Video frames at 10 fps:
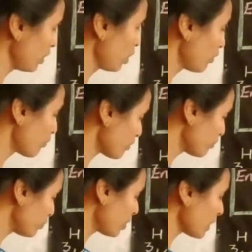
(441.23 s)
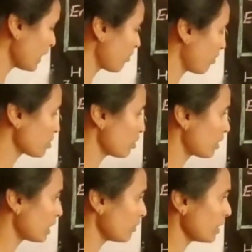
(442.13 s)
From 400s already
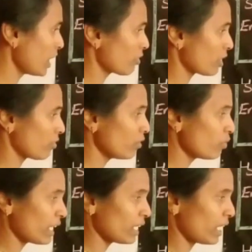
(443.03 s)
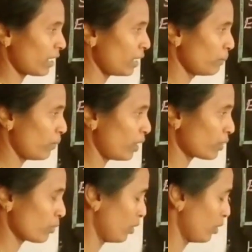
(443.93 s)
we have given 100 borrowed.